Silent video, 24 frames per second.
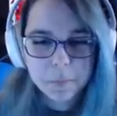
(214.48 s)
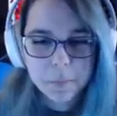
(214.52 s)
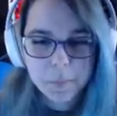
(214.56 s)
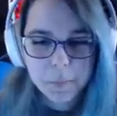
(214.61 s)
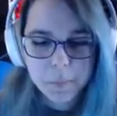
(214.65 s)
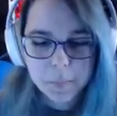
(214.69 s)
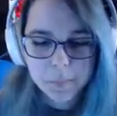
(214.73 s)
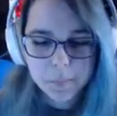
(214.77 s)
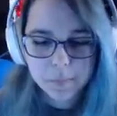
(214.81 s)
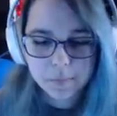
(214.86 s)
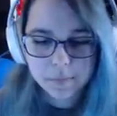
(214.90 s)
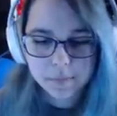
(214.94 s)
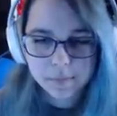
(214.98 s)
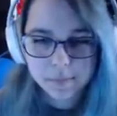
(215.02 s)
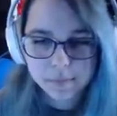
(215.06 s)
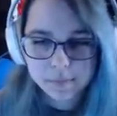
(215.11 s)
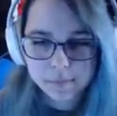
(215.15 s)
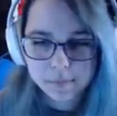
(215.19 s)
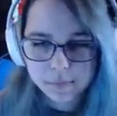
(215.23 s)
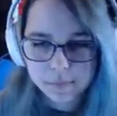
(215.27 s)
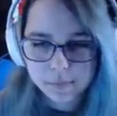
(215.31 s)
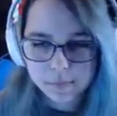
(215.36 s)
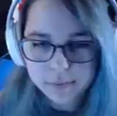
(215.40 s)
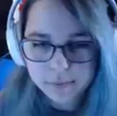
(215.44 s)
But they're
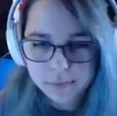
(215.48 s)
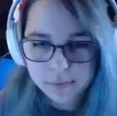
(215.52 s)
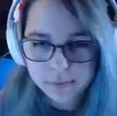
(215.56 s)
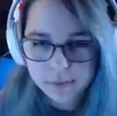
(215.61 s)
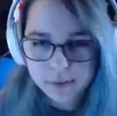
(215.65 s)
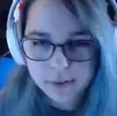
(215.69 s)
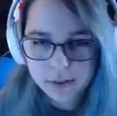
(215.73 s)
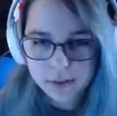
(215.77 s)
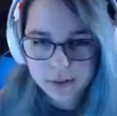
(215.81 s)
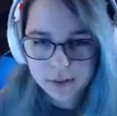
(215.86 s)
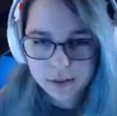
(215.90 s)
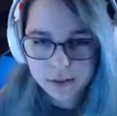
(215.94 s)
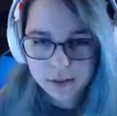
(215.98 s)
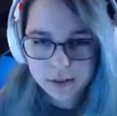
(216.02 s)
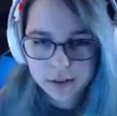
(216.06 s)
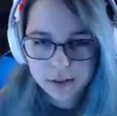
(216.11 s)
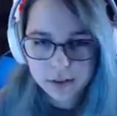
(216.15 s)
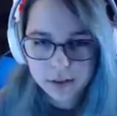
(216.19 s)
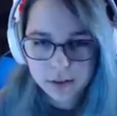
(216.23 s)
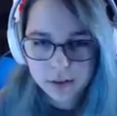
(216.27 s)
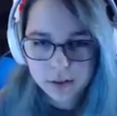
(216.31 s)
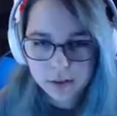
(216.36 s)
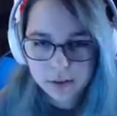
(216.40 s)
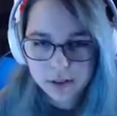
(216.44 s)
chasing me.
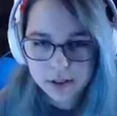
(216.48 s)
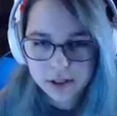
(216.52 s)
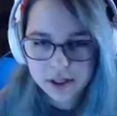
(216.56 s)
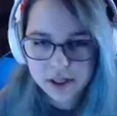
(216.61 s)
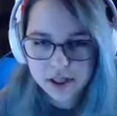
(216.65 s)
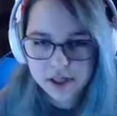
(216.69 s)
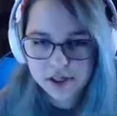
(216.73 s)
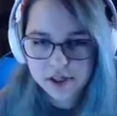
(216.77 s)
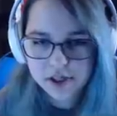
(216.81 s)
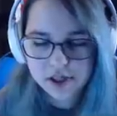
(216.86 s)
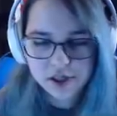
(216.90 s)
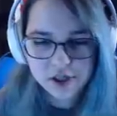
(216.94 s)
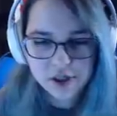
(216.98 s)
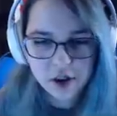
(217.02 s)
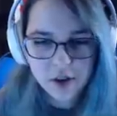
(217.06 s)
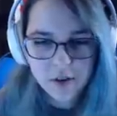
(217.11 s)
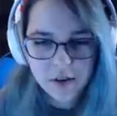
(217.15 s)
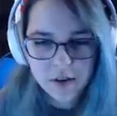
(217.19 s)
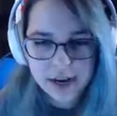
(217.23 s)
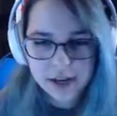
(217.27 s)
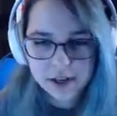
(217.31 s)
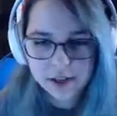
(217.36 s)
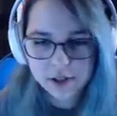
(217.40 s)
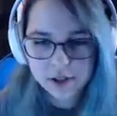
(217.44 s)
Just
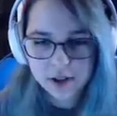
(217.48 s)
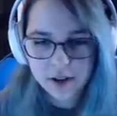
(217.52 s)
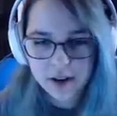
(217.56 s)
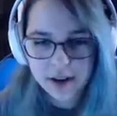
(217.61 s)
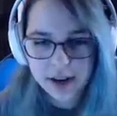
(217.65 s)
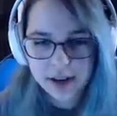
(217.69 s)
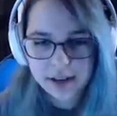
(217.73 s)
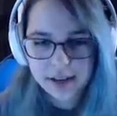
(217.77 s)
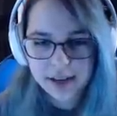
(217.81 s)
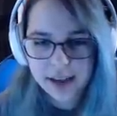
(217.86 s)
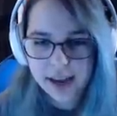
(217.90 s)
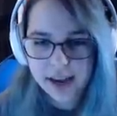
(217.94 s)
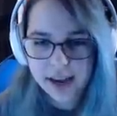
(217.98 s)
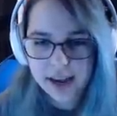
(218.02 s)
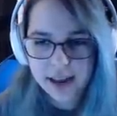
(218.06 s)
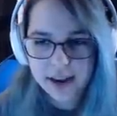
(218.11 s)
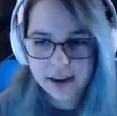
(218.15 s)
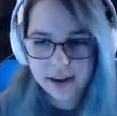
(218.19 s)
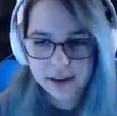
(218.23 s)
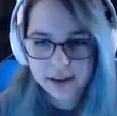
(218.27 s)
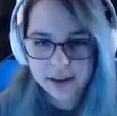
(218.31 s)
hurry. Help. Just hurry. Get in.